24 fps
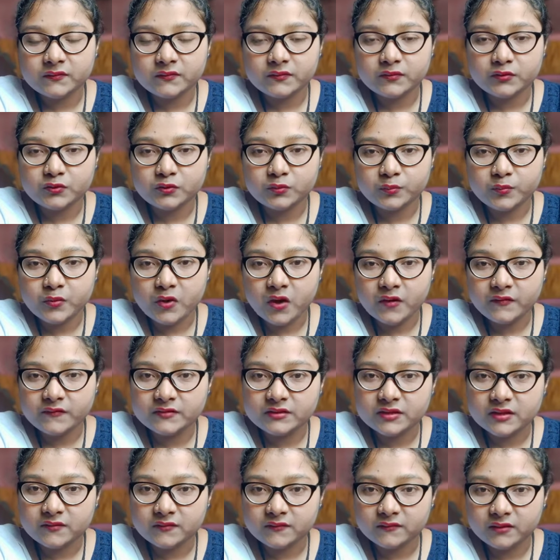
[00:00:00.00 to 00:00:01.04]
group of
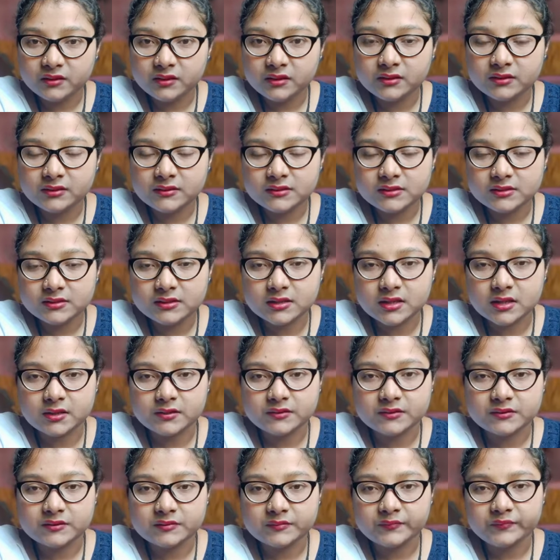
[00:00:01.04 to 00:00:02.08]
seven
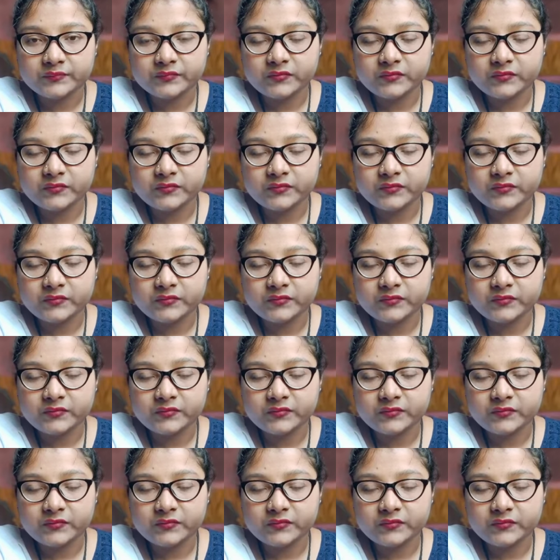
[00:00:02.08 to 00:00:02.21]
stars.